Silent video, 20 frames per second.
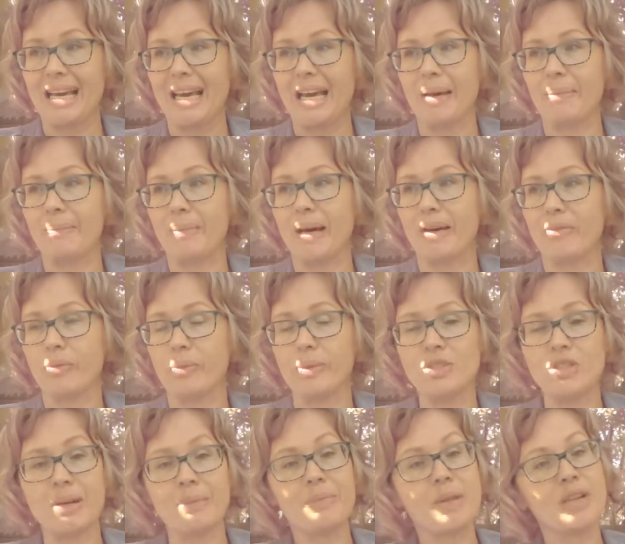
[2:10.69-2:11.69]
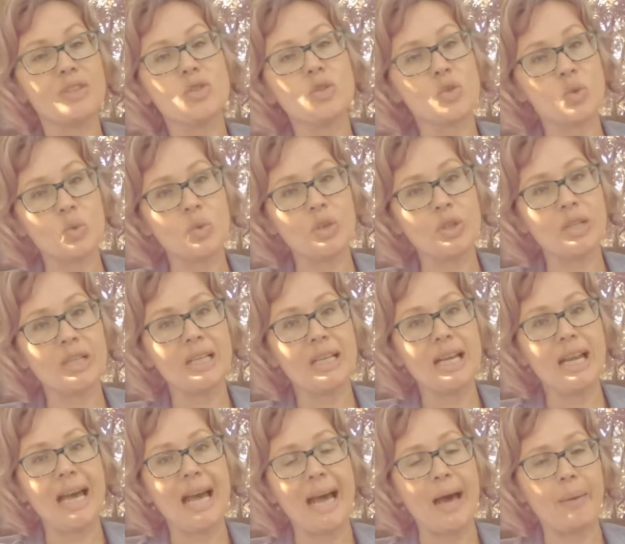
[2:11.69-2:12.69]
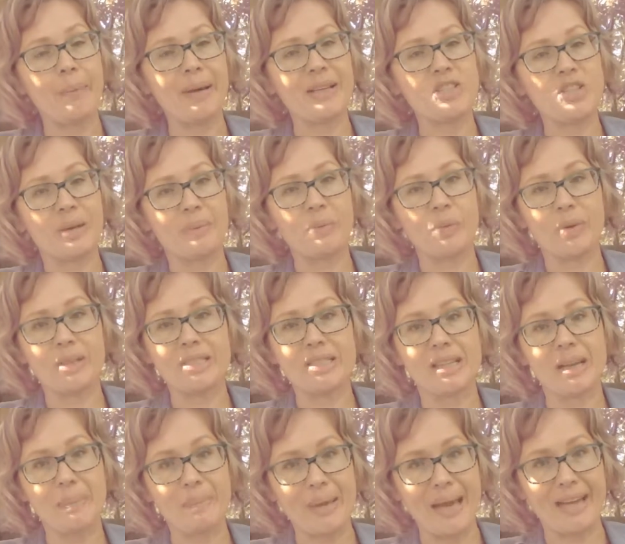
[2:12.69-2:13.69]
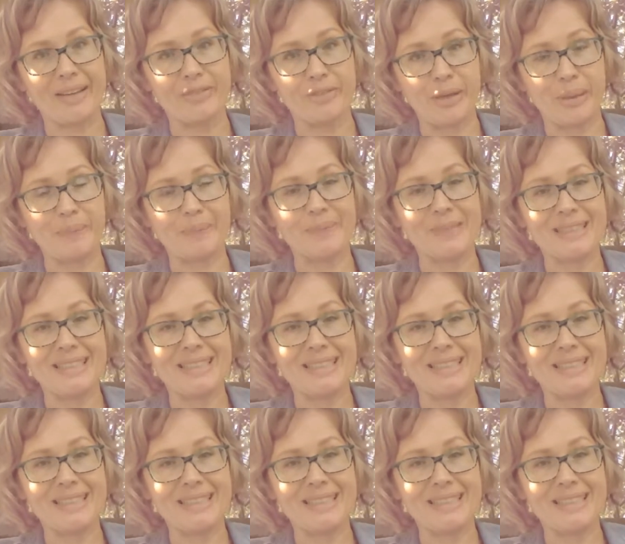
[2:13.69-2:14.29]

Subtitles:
of which I'm not sure how much I'm going to come back from.